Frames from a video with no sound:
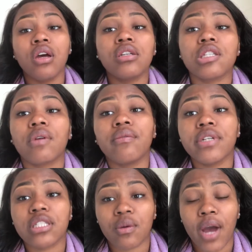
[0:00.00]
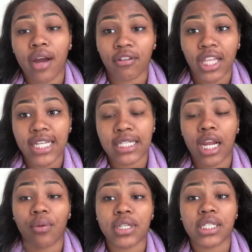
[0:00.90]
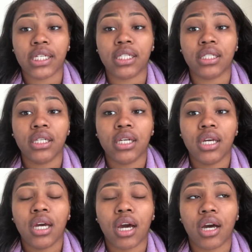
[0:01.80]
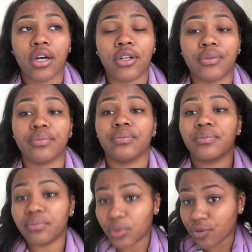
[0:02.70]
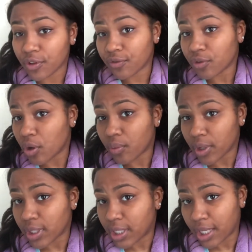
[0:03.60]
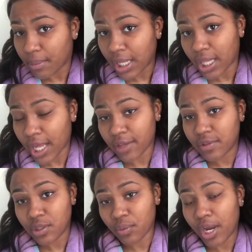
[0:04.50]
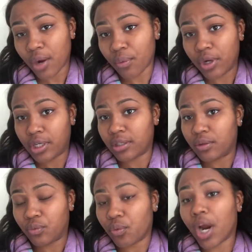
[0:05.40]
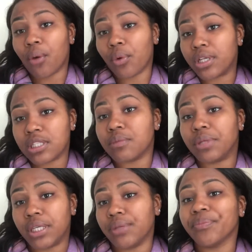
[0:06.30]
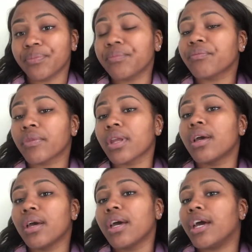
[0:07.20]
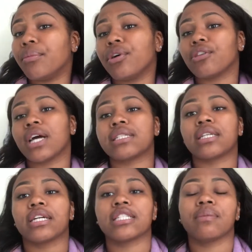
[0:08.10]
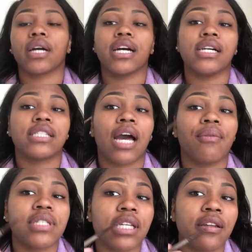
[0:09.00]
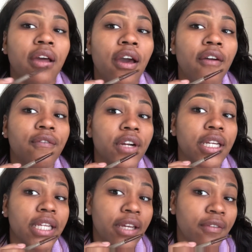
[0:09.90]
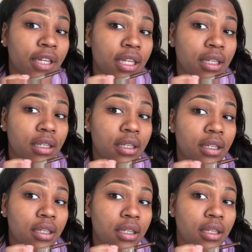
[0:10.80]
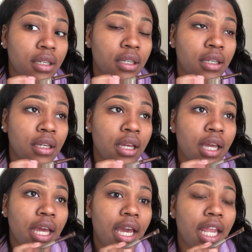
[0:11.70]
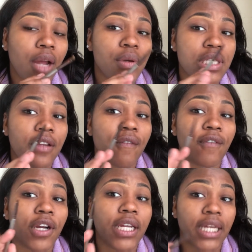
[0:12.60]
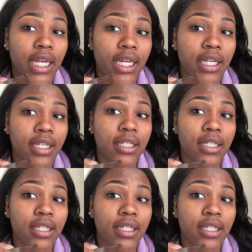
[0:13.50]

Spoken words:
So one reason why I realized that I wasn't moving forward in my life to where I want to be and progressing is because I wasn't forgiving and I wasn't forgetting.